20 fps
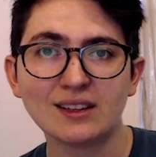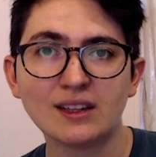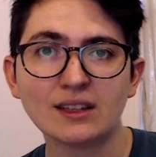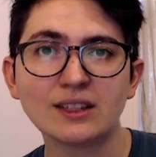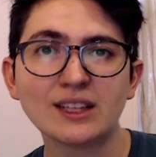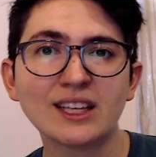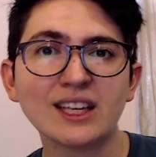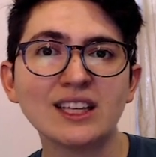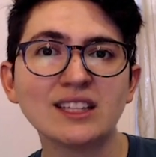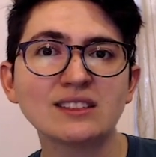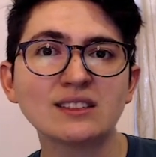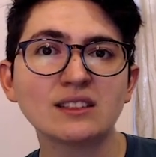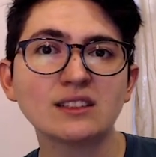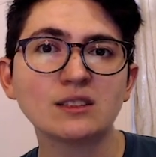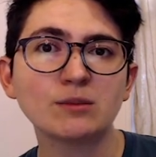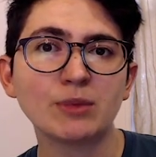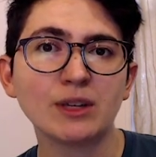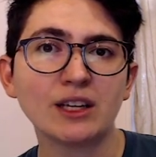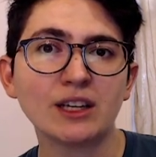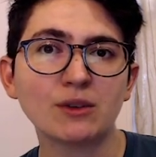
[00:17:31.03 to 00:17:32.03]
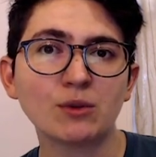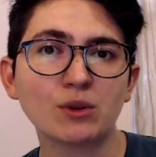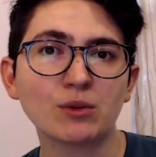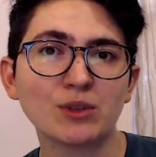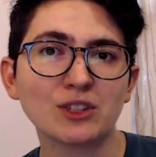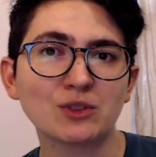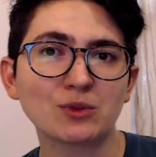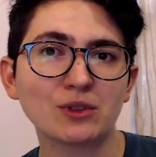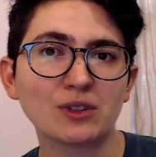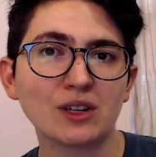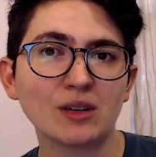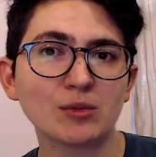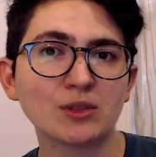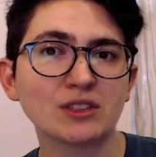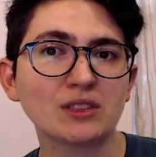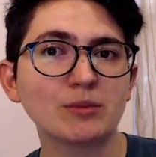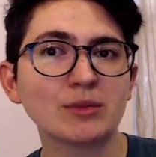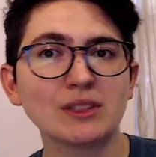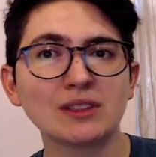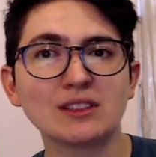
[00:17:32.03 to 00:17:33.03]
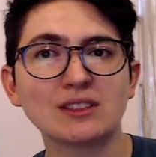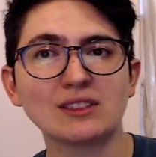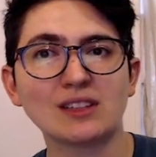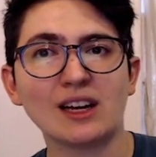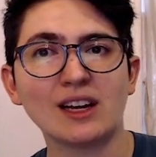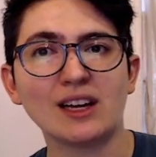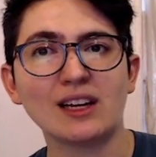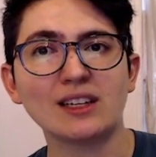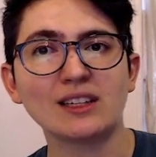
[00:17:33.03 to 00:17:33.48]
The ease and speed with which we were able to build the site